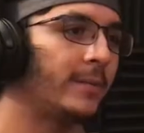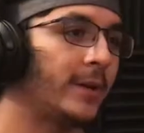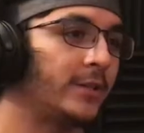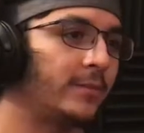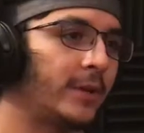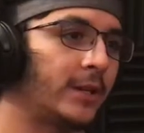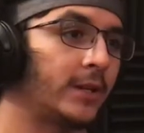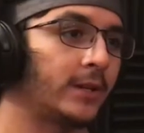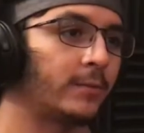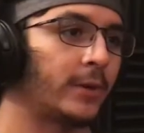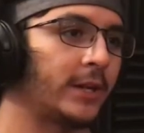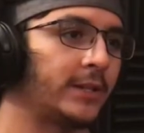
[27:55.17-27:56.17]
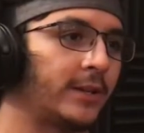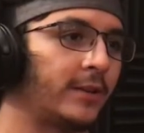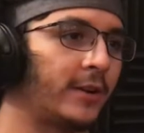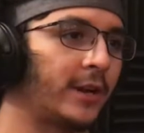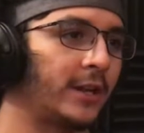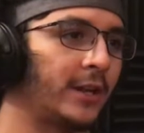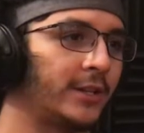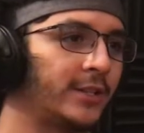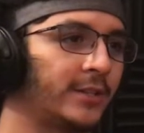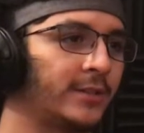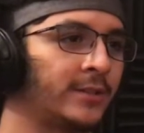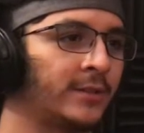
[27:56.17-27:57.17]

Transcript: Imagine making like braids out of your eyelashes.